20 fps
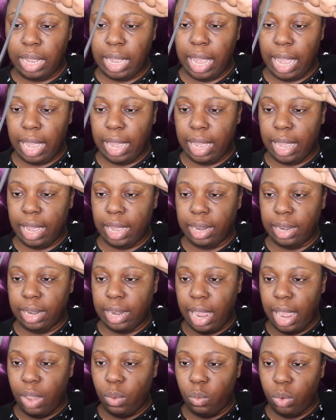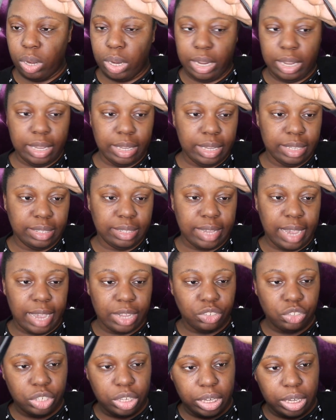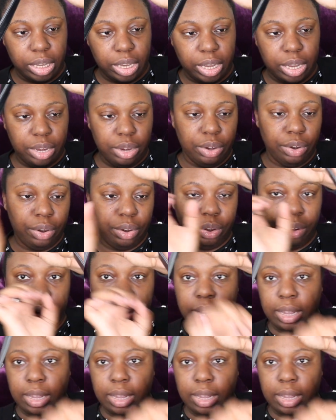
and I want to attach it here